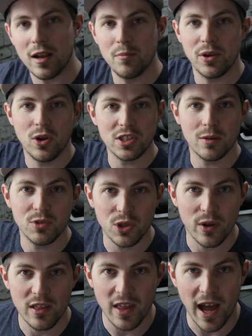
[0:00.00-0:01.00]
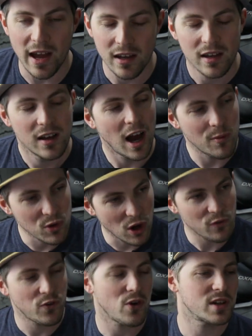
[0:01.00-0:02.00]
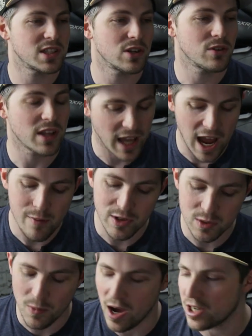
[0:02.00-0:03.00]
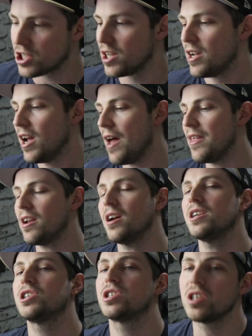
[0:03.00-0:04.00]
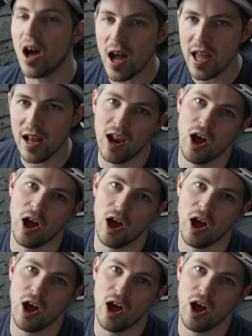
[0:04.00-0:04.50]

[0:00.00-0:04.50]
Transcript: And because I'm doing that, I'm not focusing on the game as much, and then I die a